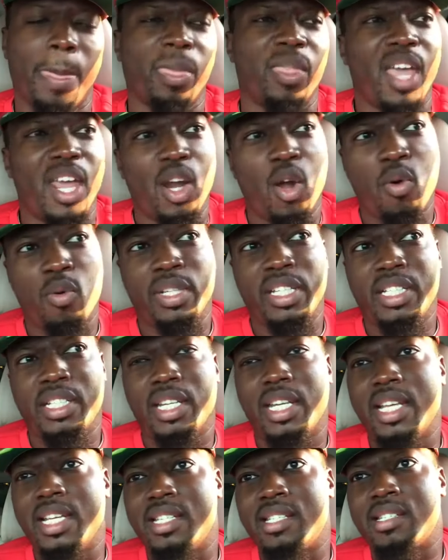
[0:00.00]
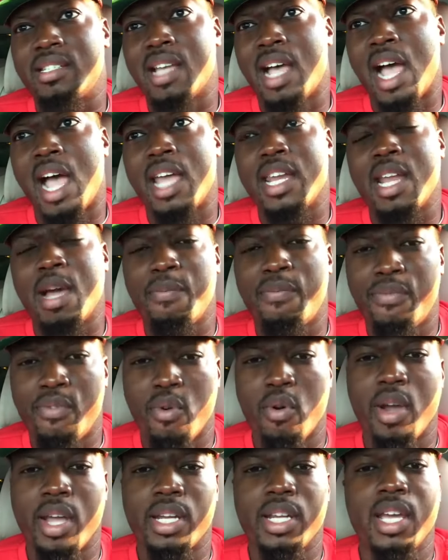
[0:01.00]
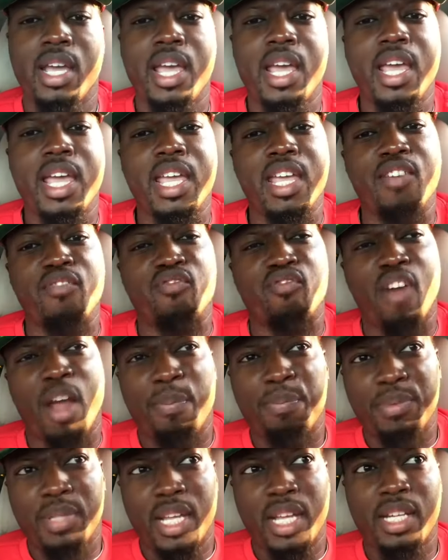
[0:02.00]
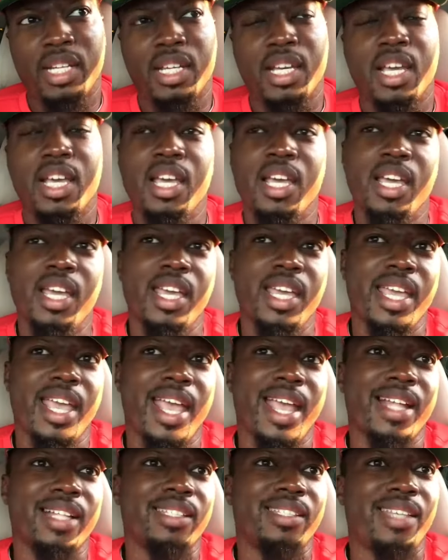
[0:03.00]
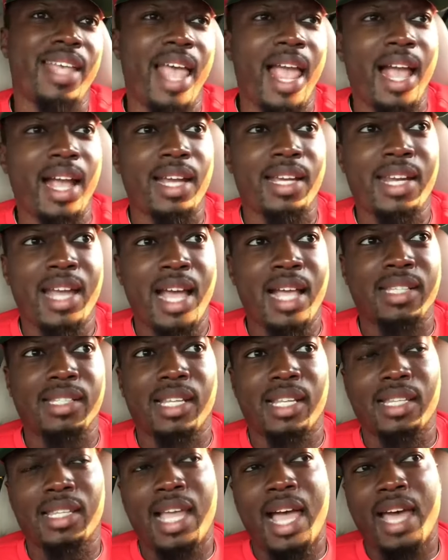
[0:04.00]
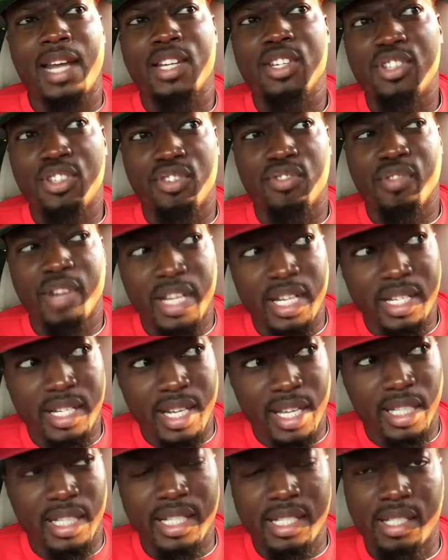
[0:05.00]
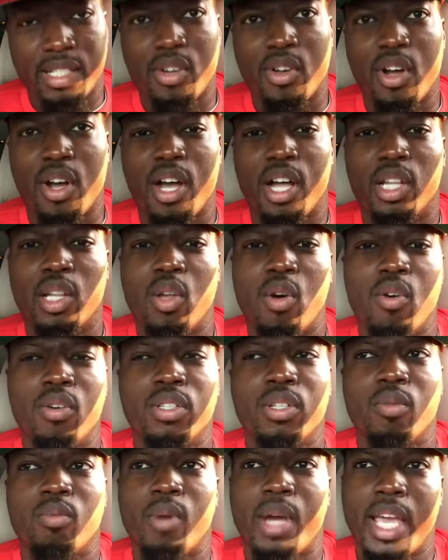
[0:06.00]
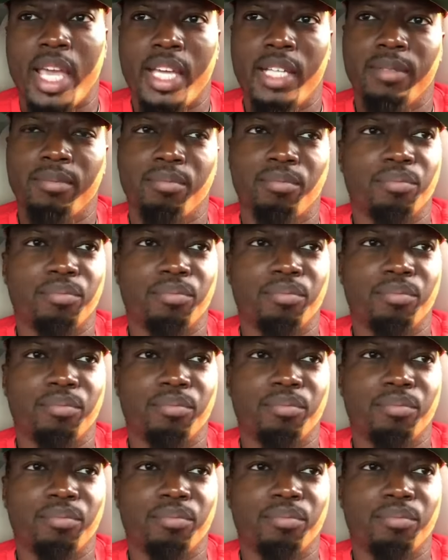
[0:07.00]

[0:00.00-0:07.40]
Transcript: Not only did he sign up for it, he repped it. He antagonized a lot of street niggas along the way.